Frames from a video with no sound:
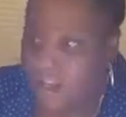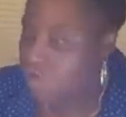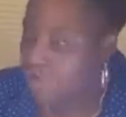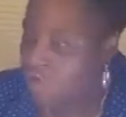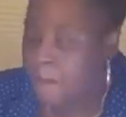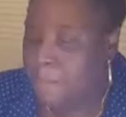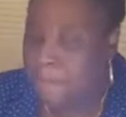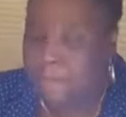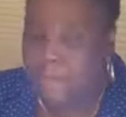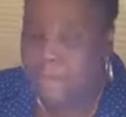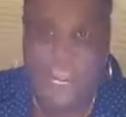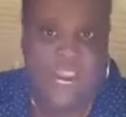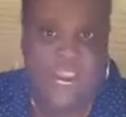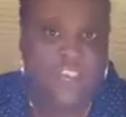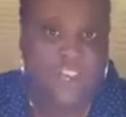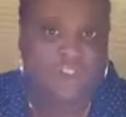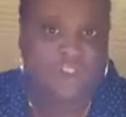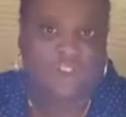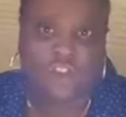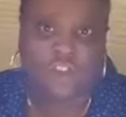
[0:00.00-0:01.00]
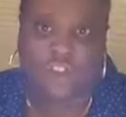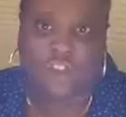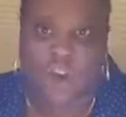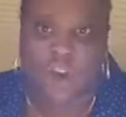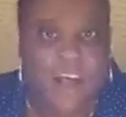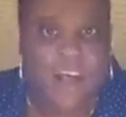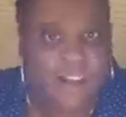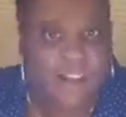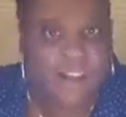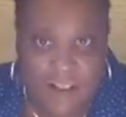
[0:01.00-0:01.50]
completely
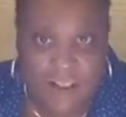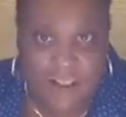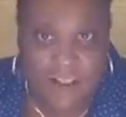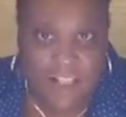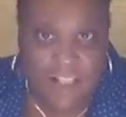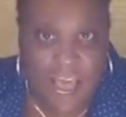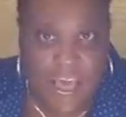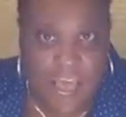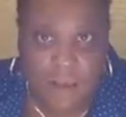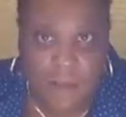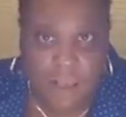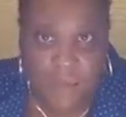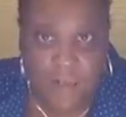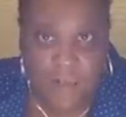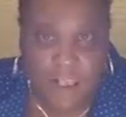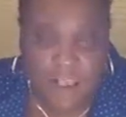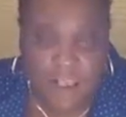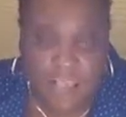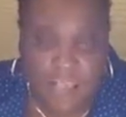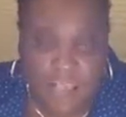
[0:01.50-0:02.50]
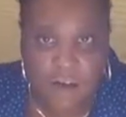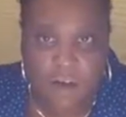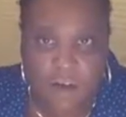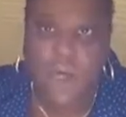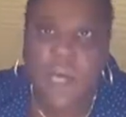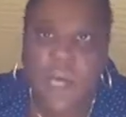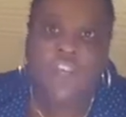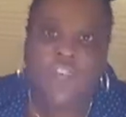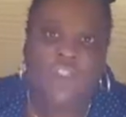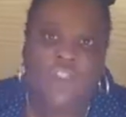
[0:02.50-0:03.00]
stressed at the time he was
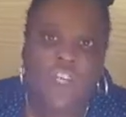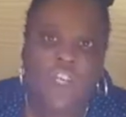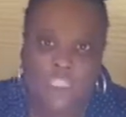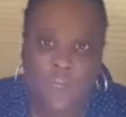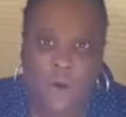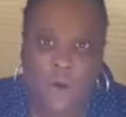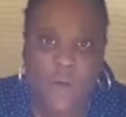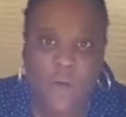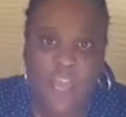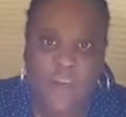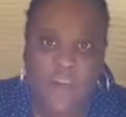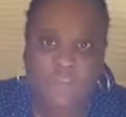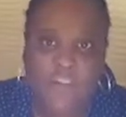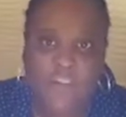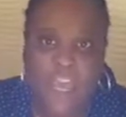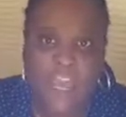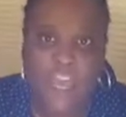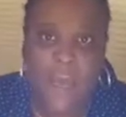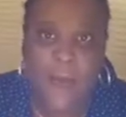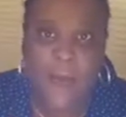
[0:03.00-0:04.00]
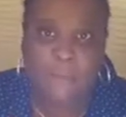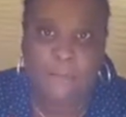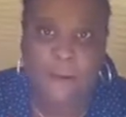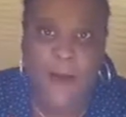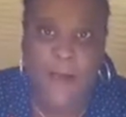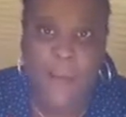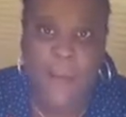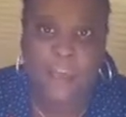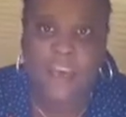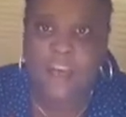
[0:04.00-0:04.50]
killed, just so we can feed our
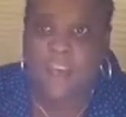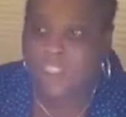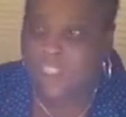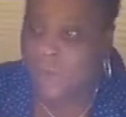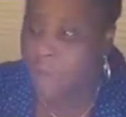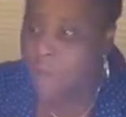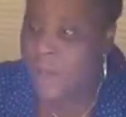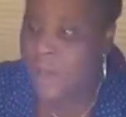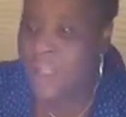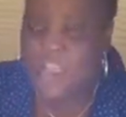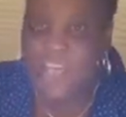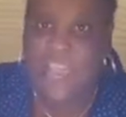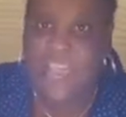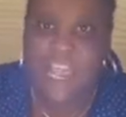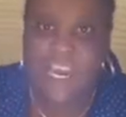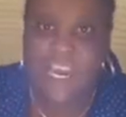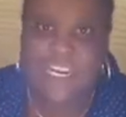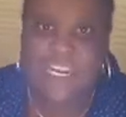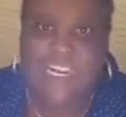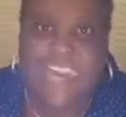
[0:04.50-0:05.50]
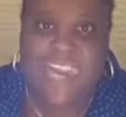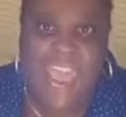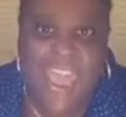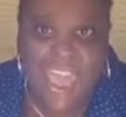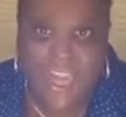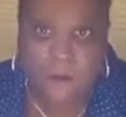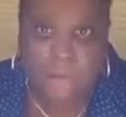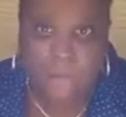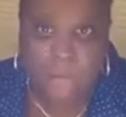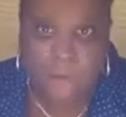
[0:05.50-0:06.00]
body. So we're taking
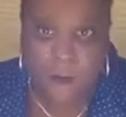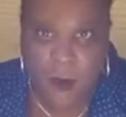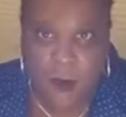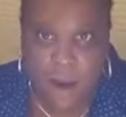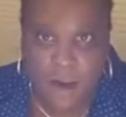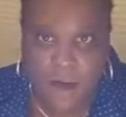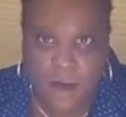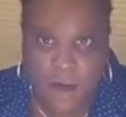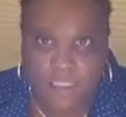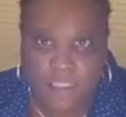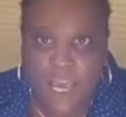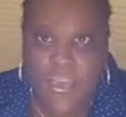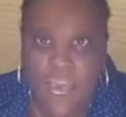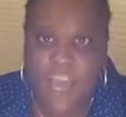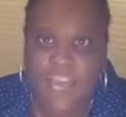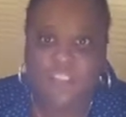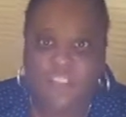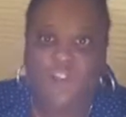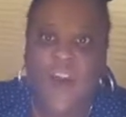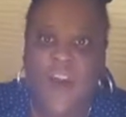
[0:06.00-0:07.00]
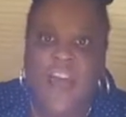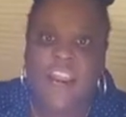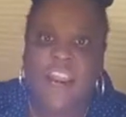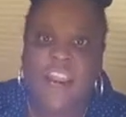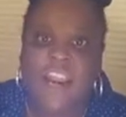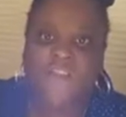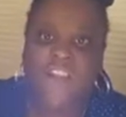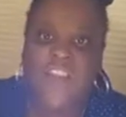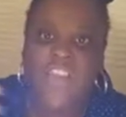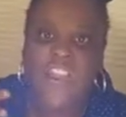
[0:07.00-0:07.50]
dead products and trying
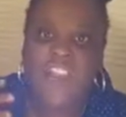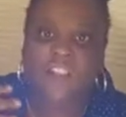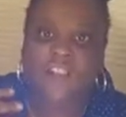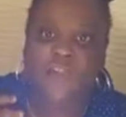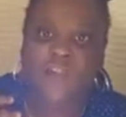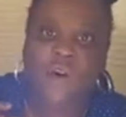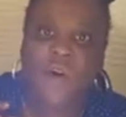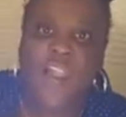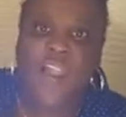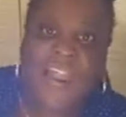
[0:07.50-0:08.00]
to feed it to a